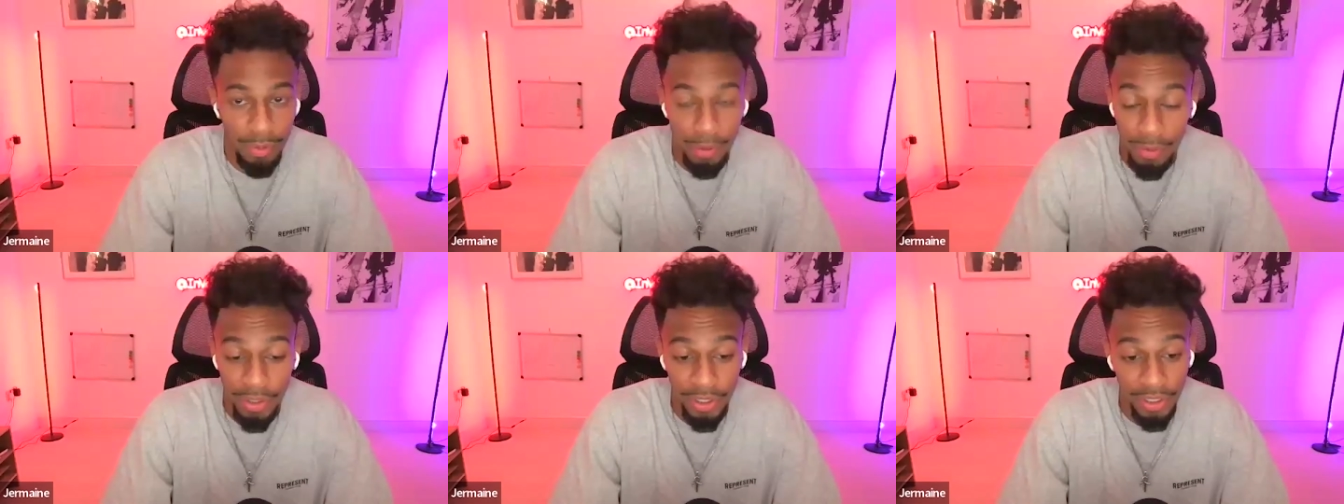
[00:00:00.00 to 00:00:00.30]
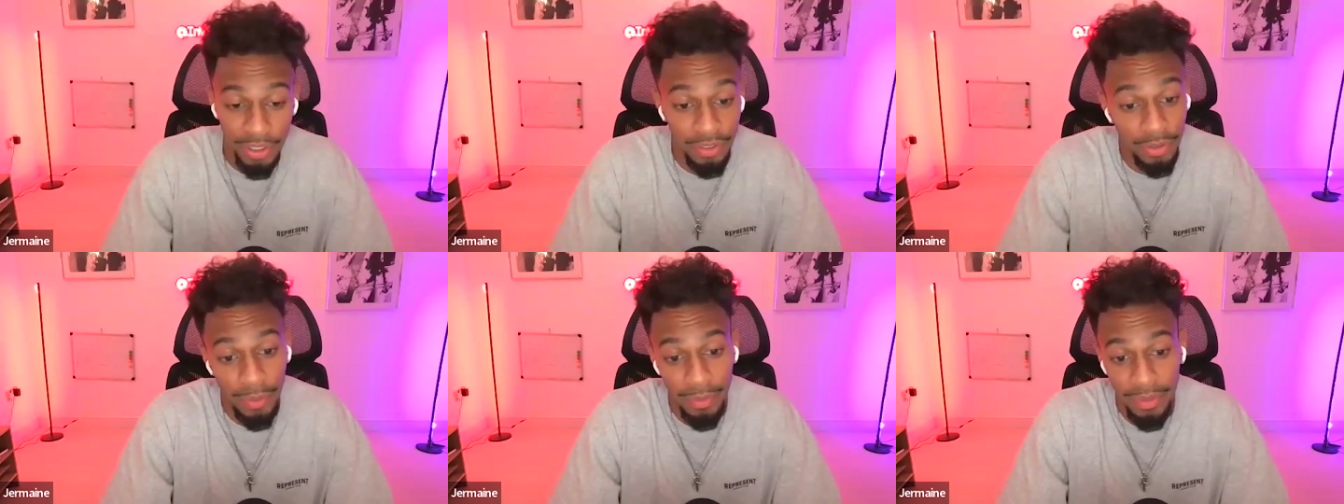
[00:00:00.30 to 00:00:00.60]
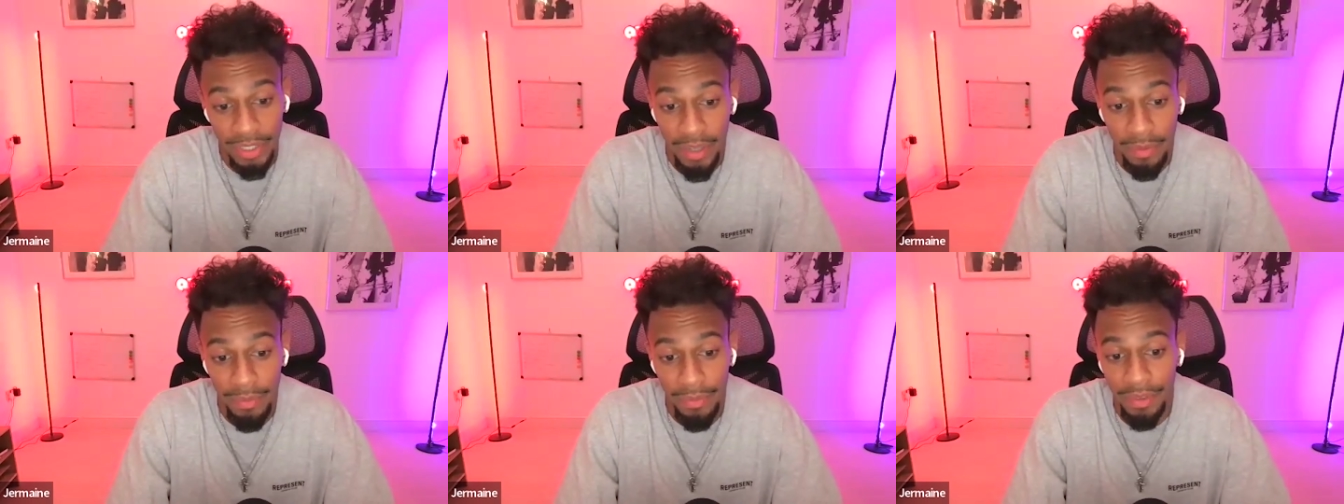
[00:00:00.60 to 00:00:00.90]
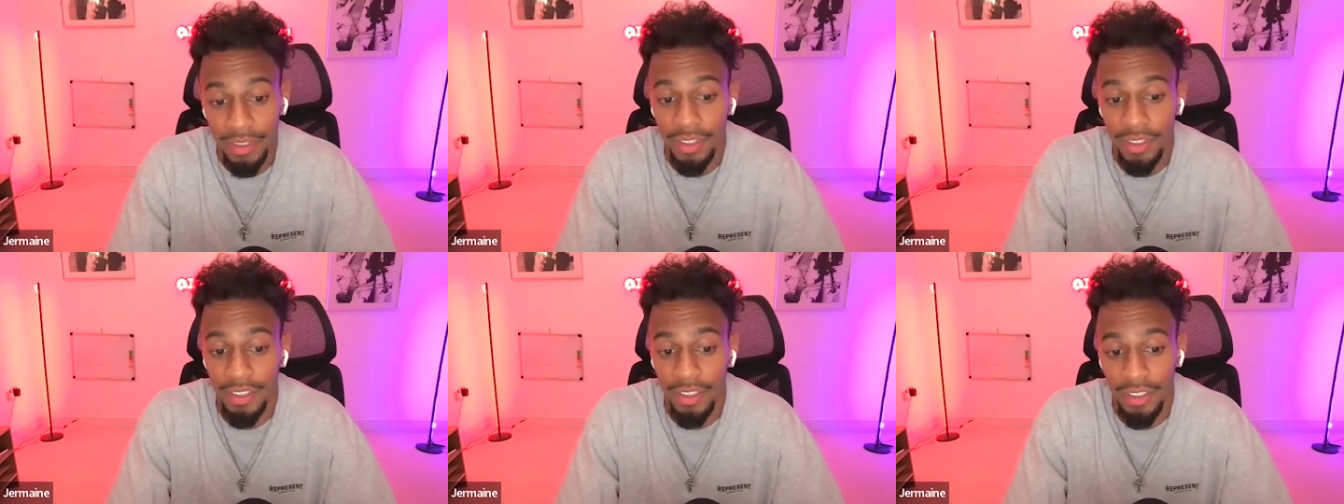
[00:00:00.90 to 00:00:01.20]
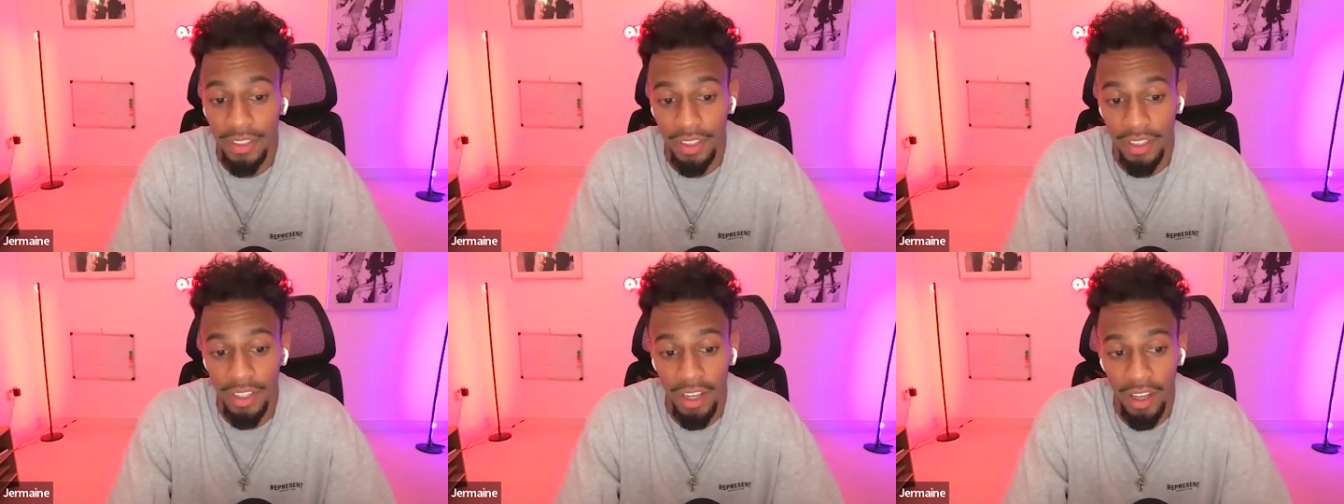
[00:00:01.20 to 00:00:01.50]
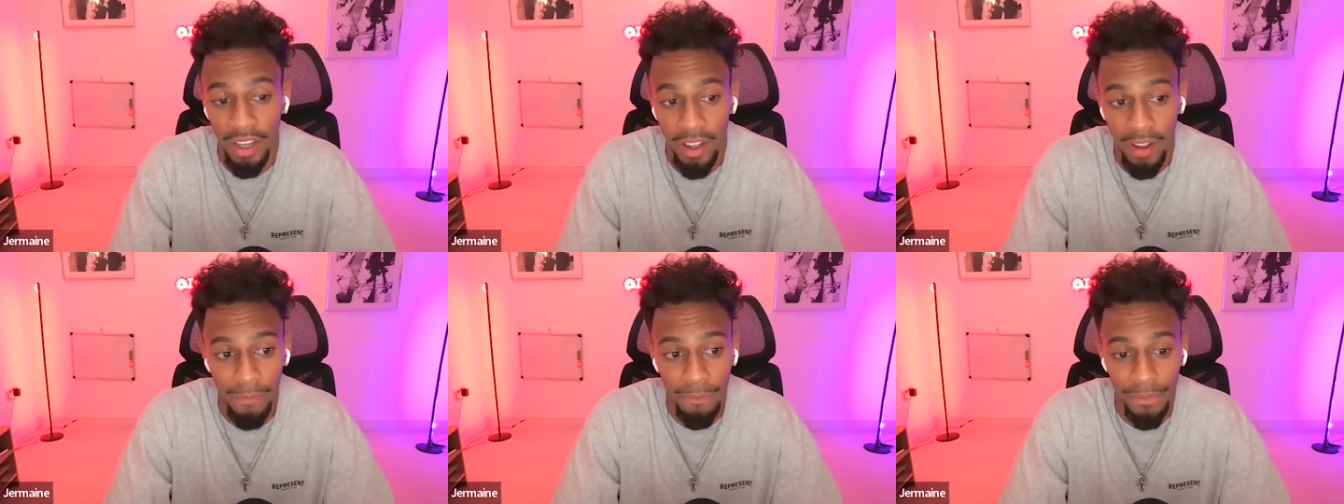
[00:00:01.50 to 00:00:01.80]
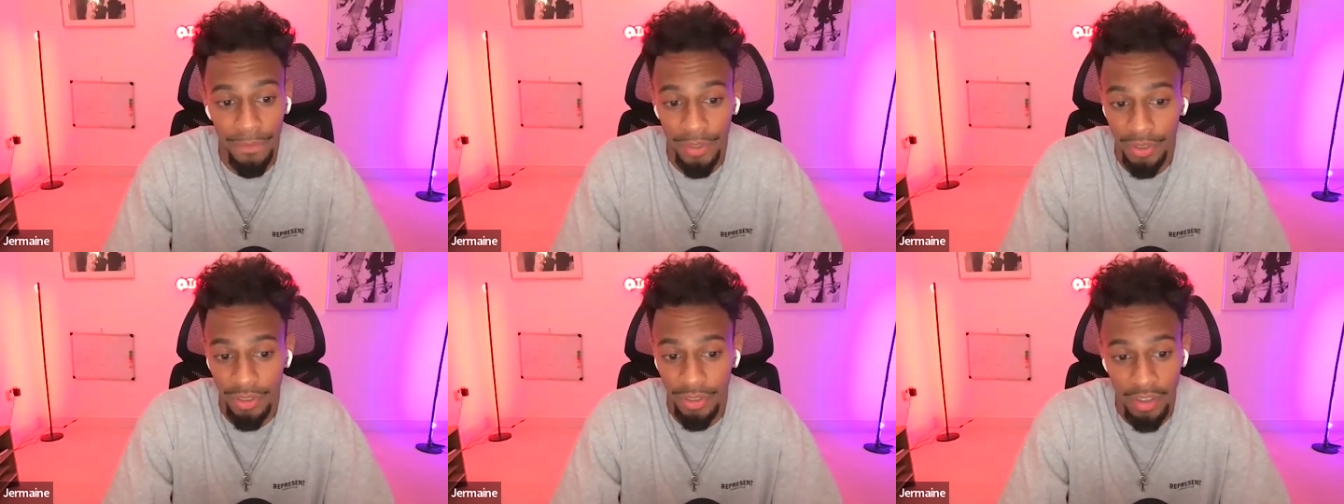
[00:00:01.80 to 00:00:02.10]
pretty much Instagram
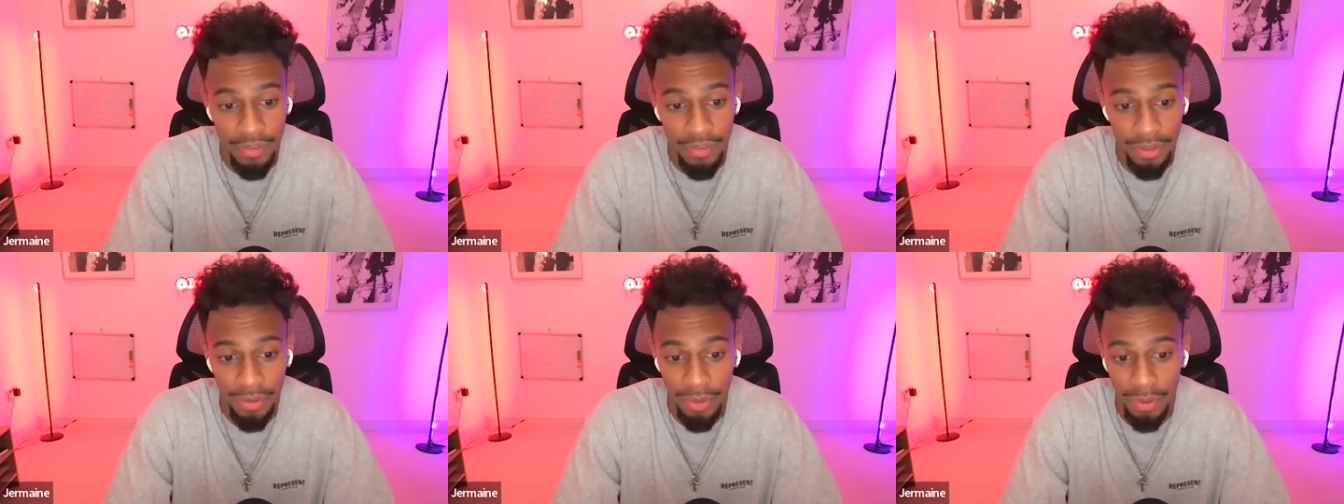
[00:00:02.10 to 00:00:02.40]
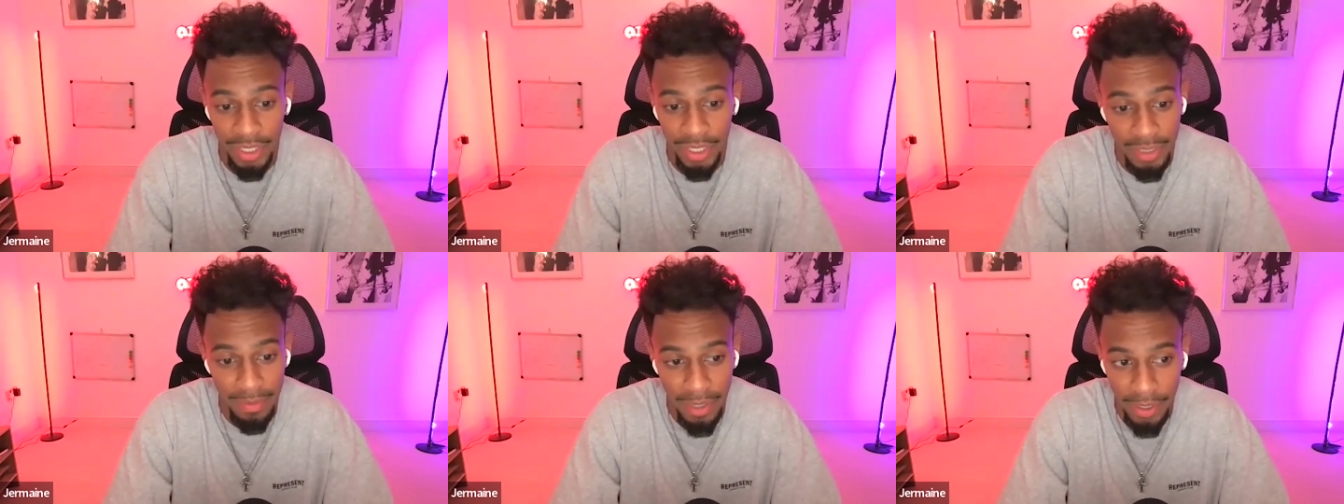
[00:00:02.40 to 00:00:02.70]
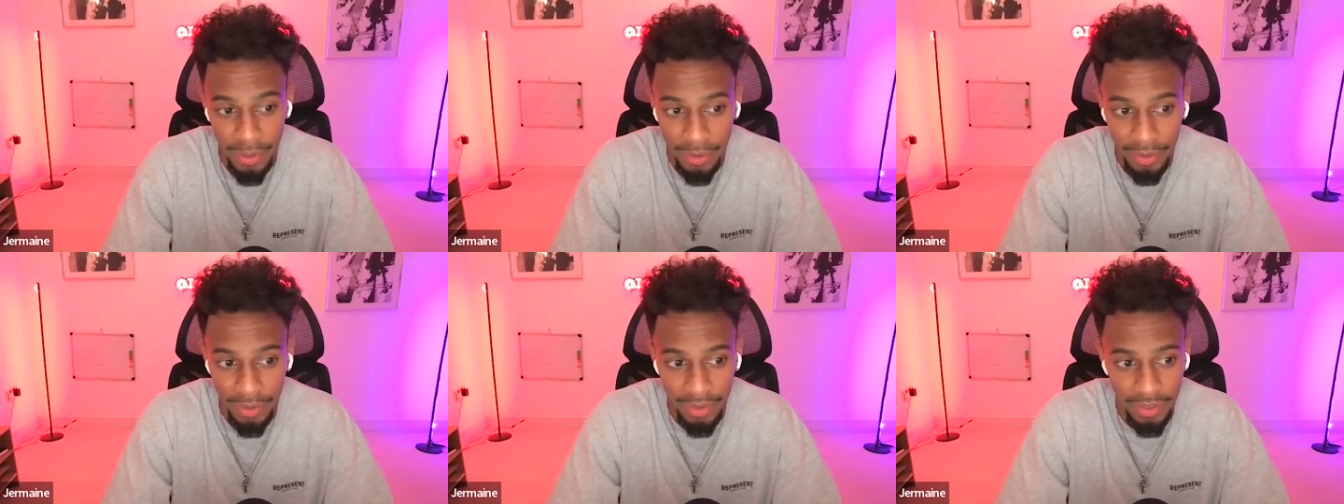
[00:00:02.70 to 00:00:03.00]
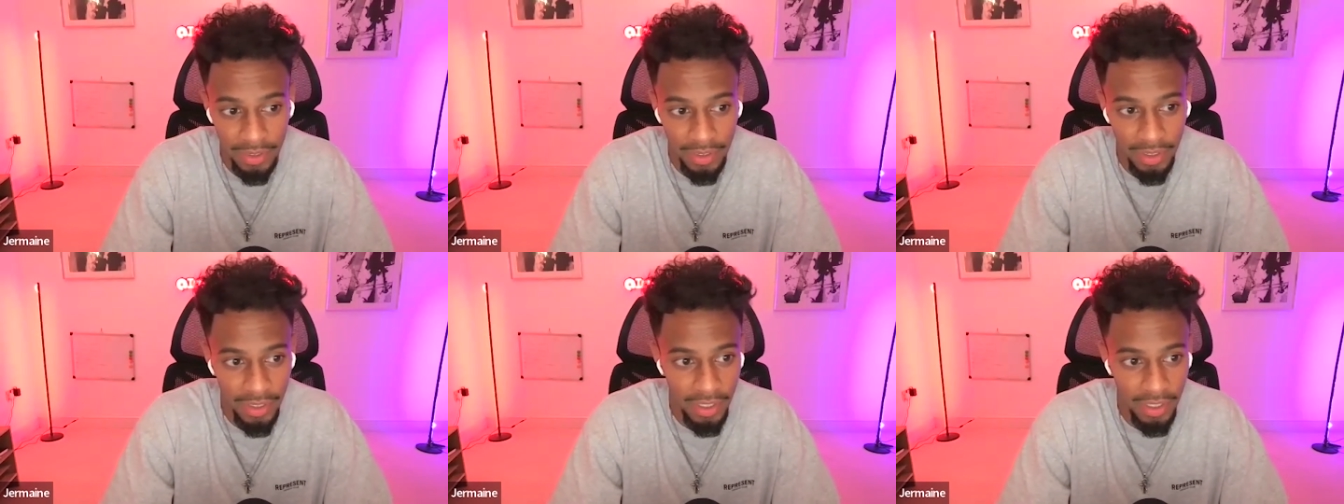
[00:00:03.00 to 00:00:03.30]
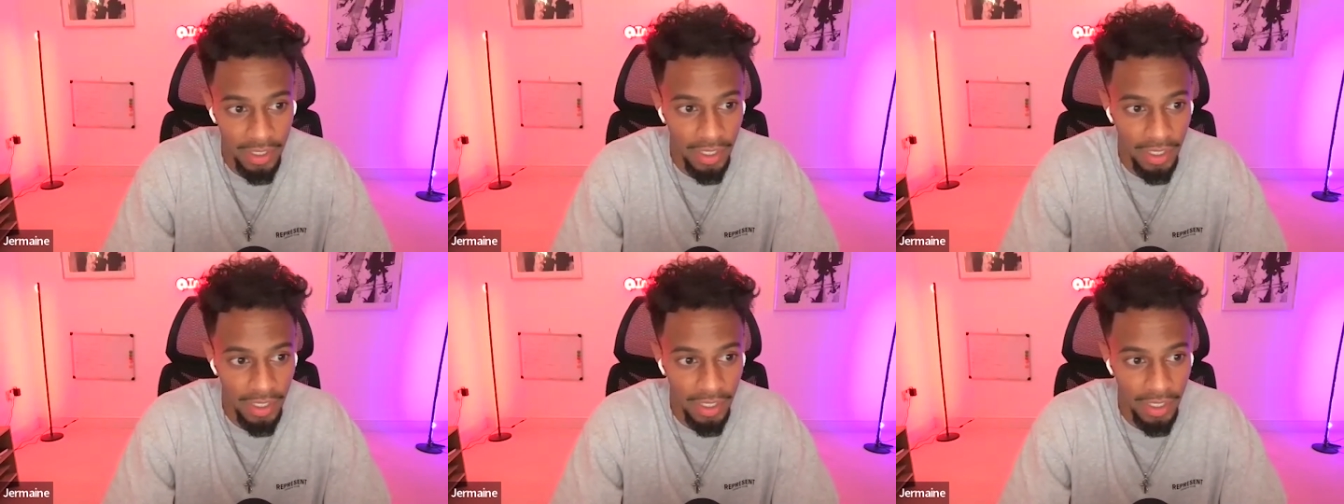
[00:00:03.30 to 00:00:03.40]
DMs. So nothing to do with emails.